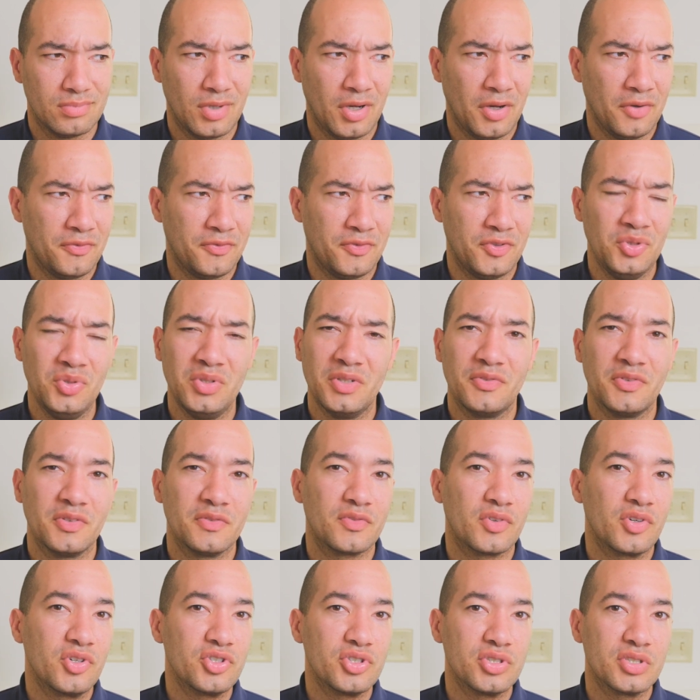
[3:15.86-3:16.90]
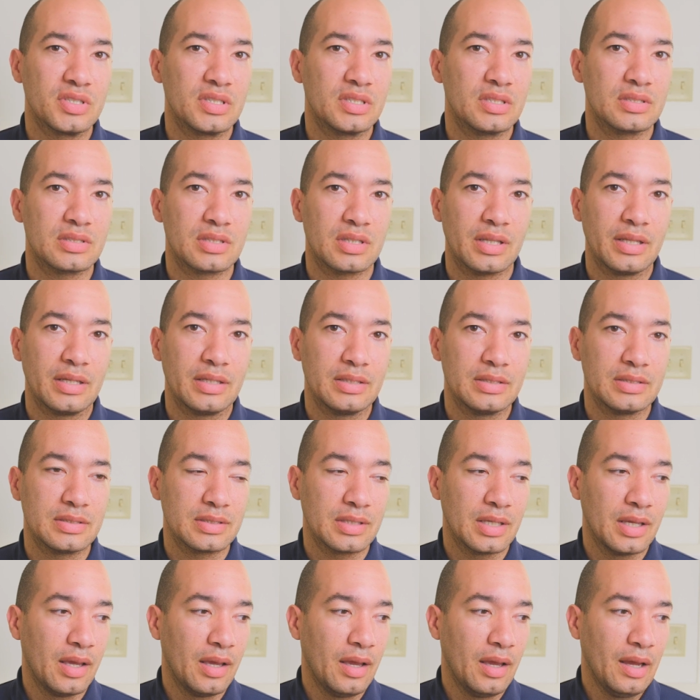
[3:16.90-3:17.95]
a few different versions of this
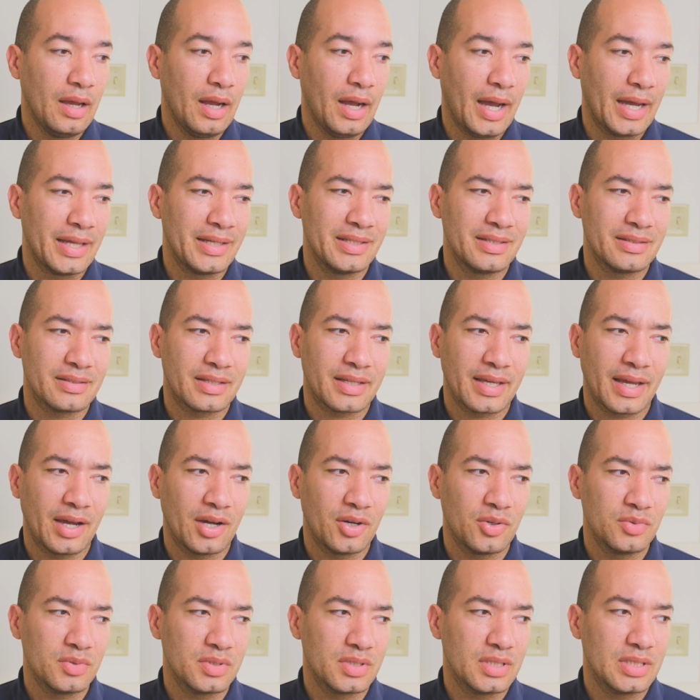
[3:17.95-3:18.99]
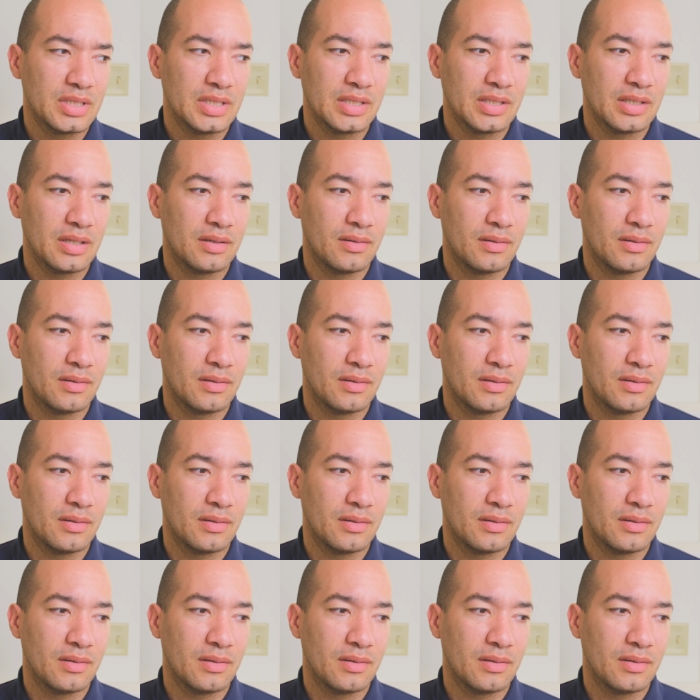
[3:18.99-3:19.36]
lens. I didn't count.